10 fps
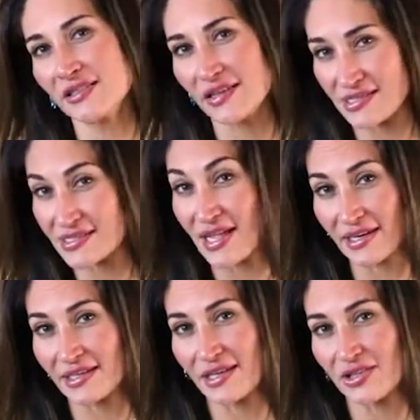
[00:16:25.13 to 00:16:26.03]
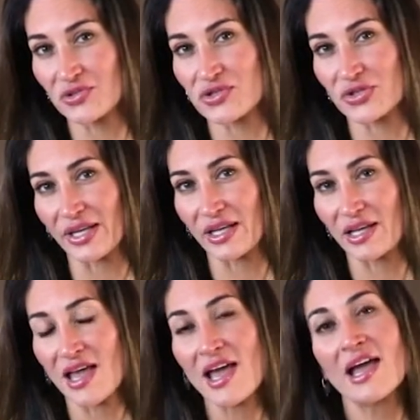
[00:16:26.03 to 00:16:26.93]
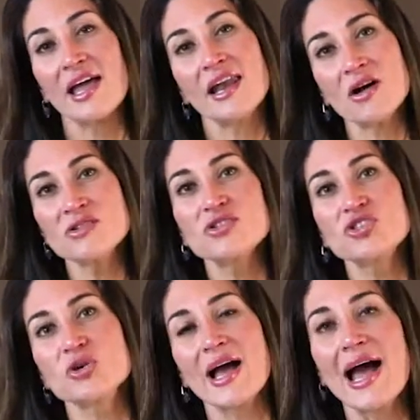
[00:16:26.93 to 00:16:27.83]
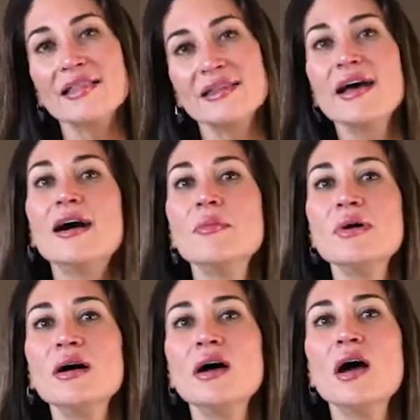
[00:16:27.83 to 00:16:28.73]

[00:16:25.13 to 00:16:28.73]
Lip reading: the aesthetic industry, and also to guide them